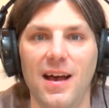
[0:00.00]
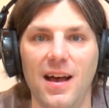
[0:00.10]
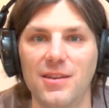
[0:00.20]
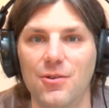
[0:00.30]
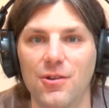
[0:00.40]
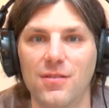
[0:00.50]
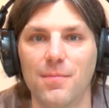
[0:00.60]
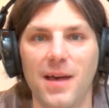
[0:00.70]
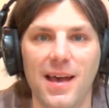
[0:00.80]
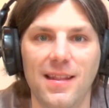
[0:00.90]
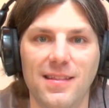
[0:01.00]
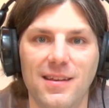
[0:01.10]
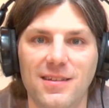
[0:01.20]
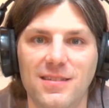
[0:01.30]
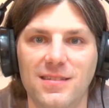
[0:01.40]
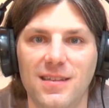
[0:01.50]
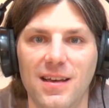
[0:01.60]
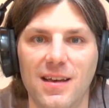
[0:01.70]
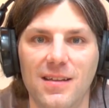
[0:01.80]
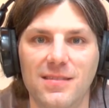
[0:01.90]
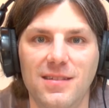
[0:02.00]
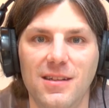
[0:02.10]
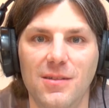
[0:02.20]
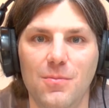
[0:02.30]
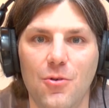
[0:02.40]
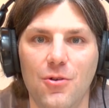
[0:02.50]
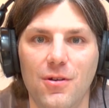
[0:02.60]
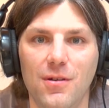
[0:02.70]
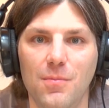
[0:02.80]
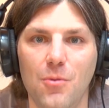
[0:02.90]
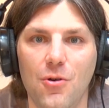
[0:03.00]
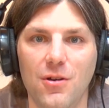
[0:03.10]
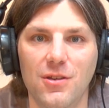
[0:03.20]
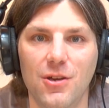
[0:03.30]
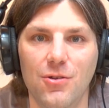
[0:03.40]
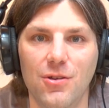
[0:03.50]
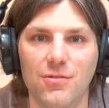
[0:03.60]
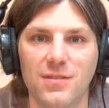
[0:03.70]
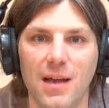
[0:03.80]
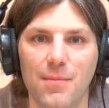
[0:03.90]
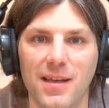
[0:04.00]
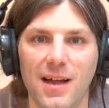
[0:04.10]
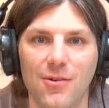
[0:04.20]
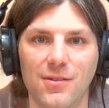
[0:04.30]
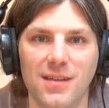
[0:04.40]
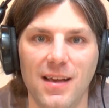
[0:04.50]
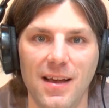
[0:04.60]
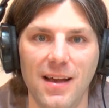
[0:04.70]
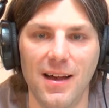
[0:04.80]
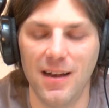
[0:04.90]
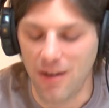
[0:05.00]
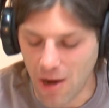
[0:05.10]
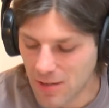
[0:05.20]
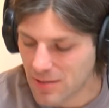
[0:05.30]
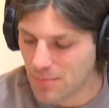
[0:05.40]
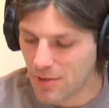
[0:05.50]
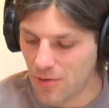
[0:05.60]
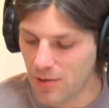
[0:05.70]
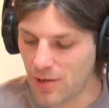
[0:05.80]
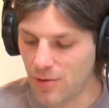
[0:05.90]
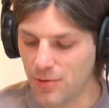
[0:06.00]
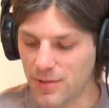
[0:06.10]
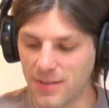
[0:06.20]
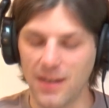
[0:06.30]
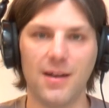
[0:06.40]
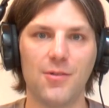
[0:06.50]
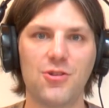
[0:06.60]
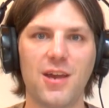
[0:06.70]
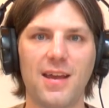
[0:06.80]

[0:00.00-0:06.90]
You heard the man. There's still more and more yo-yos coming out. Awesome yo-yos. Check